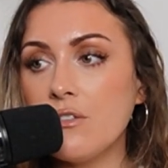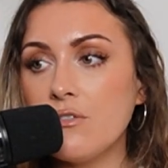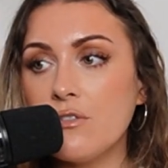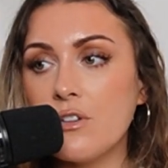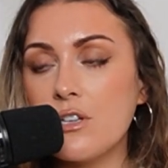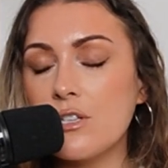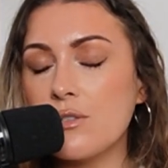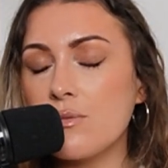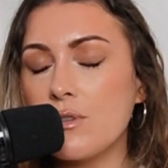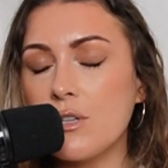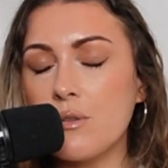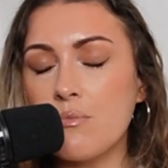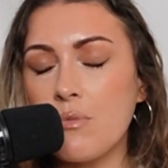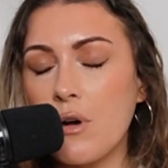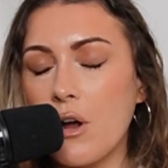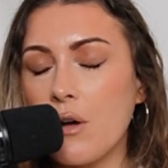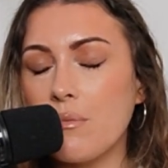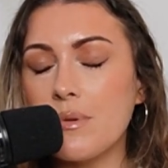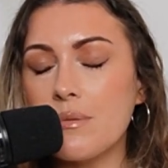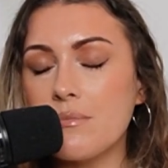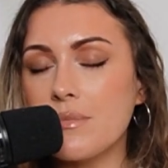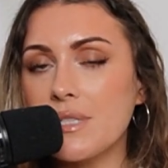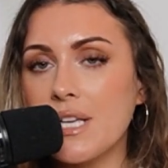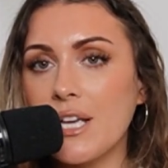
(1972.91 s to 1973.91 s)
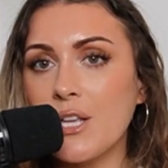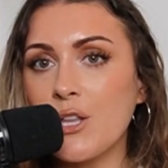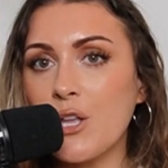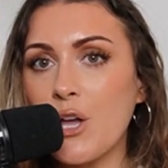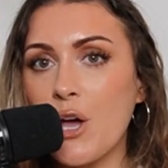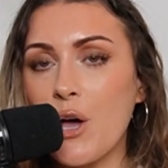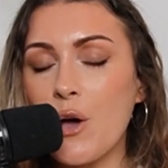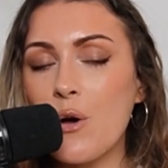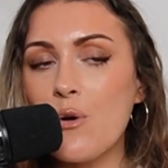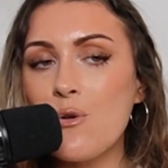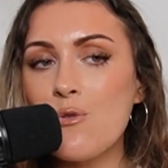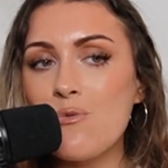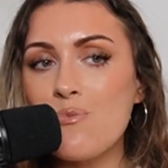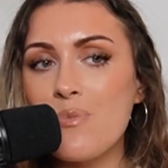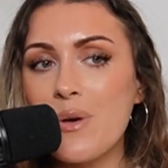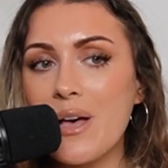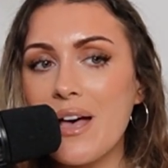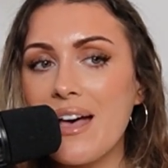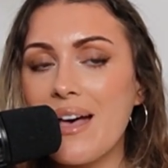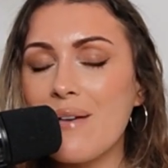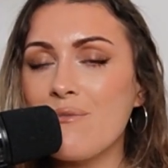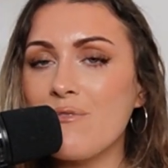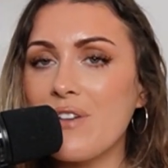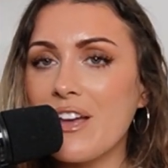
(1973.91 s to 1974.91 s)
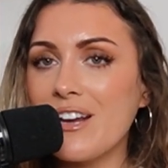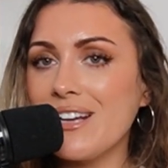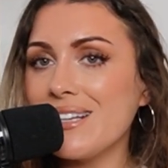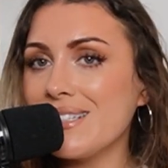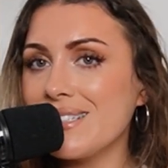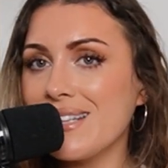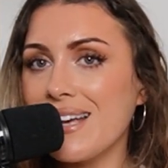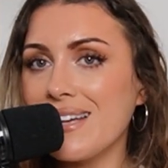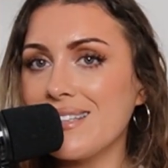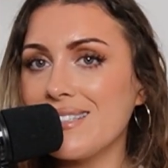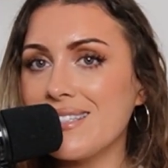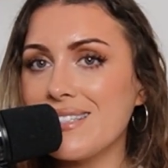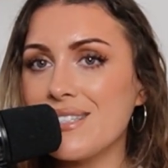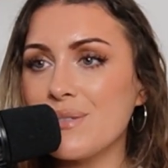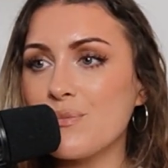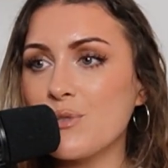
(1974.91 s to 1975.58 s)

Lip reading: First world problems, I know, but I'm very excited.